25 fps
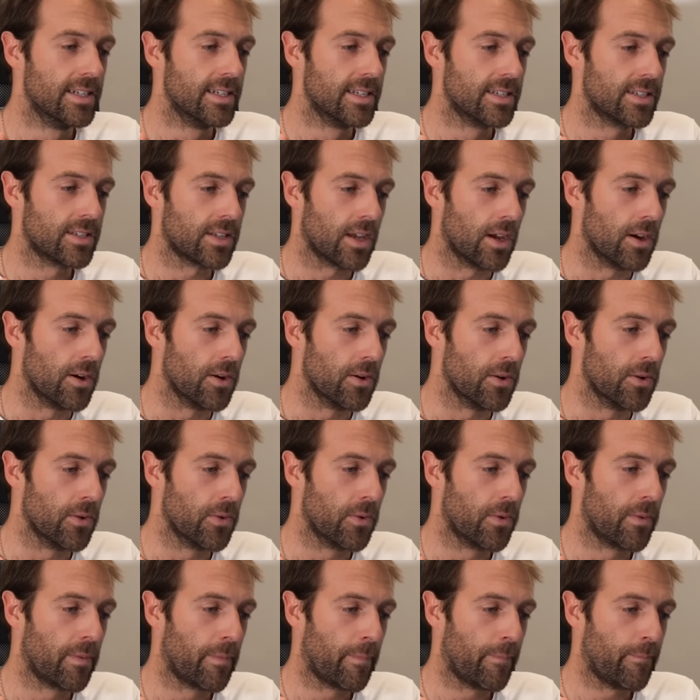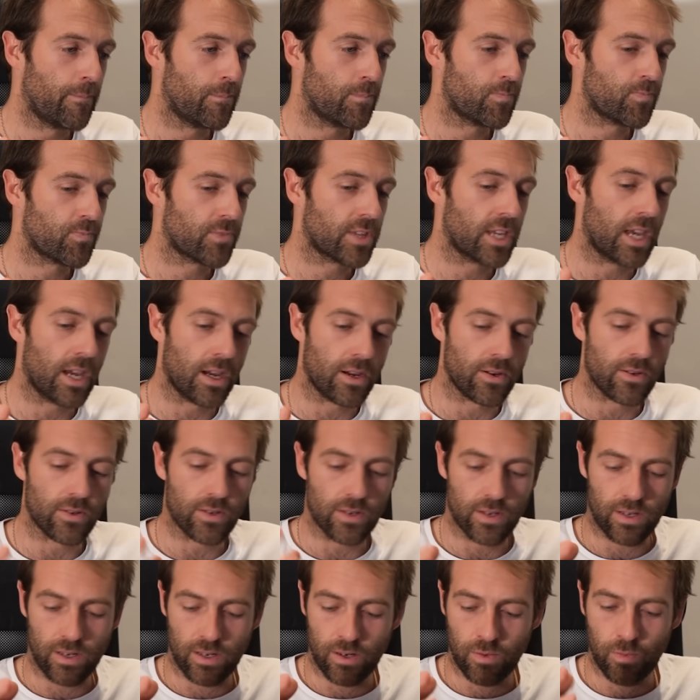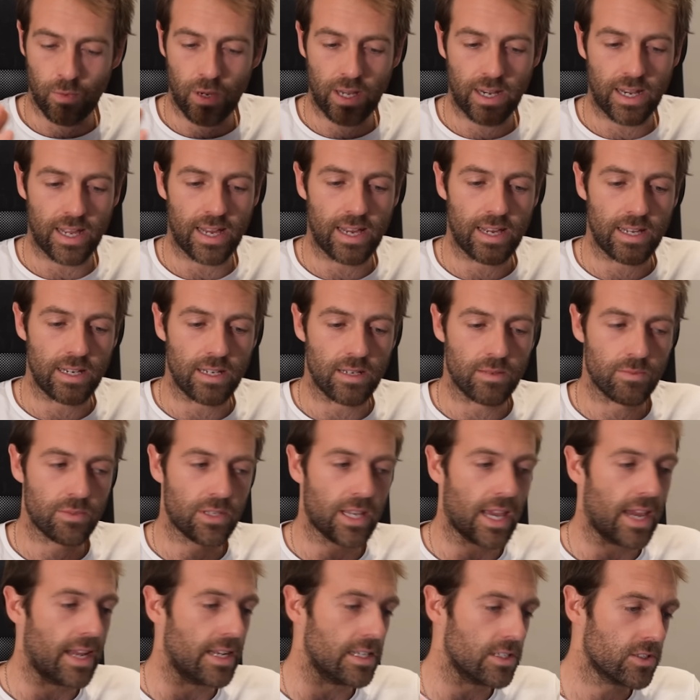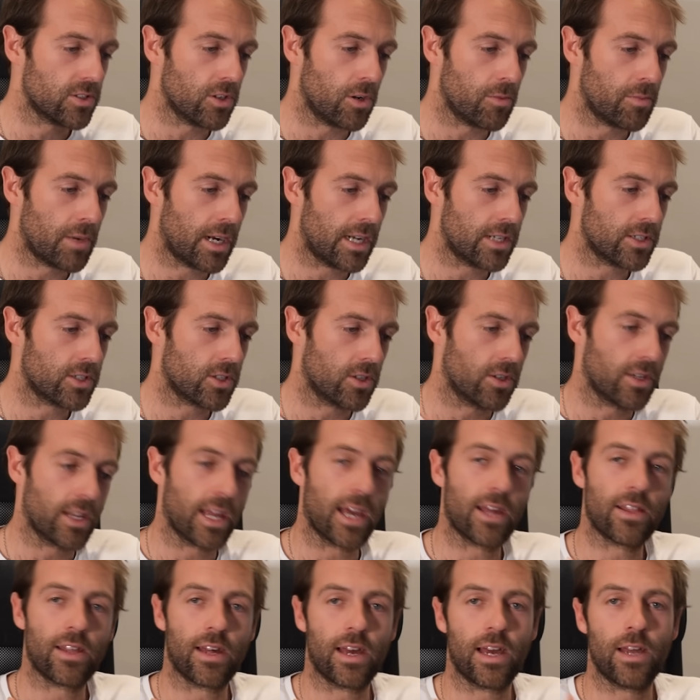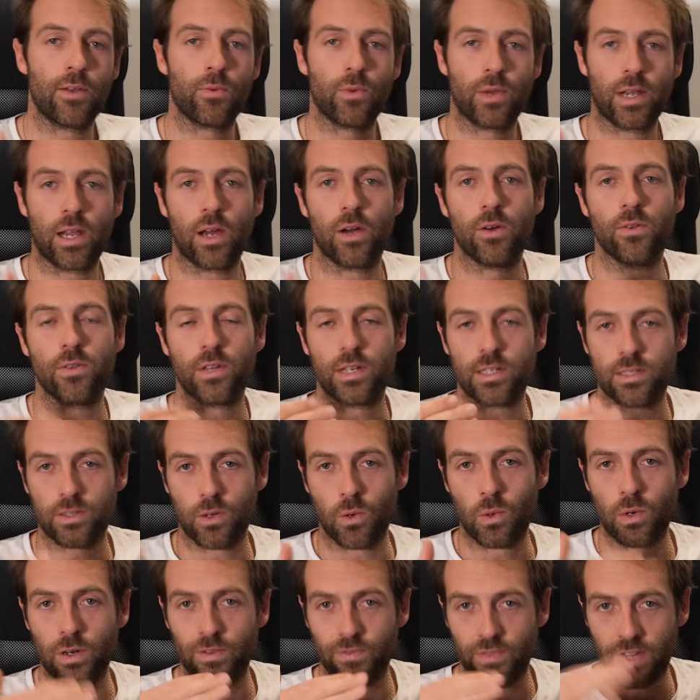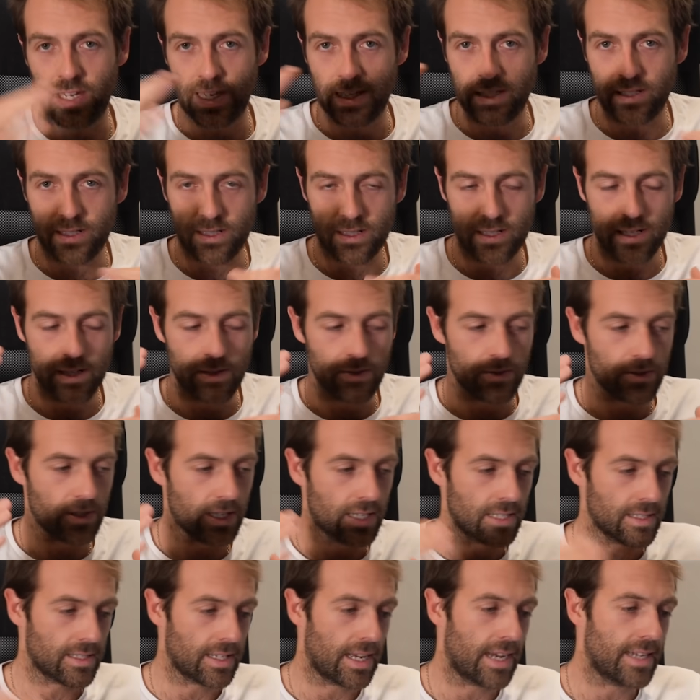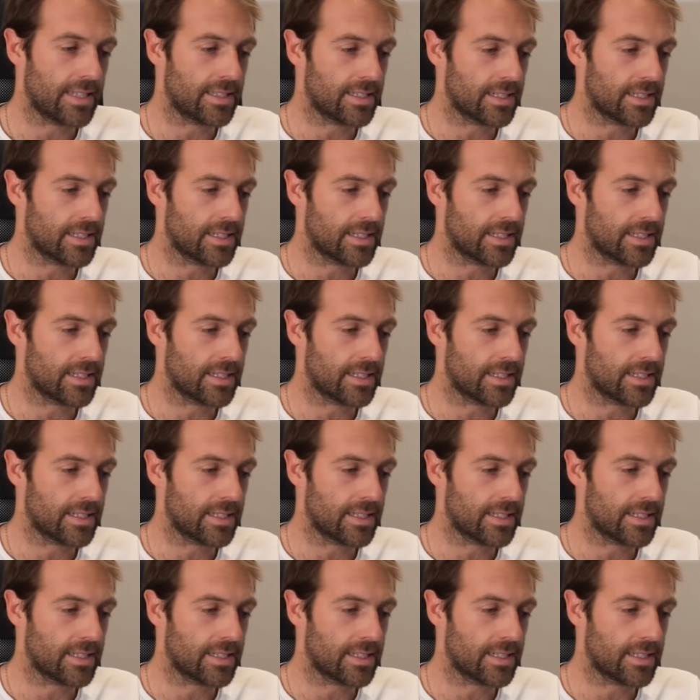So, on one hand, I'm saying it's not much. On the other hand, we know that it's all of these little things that add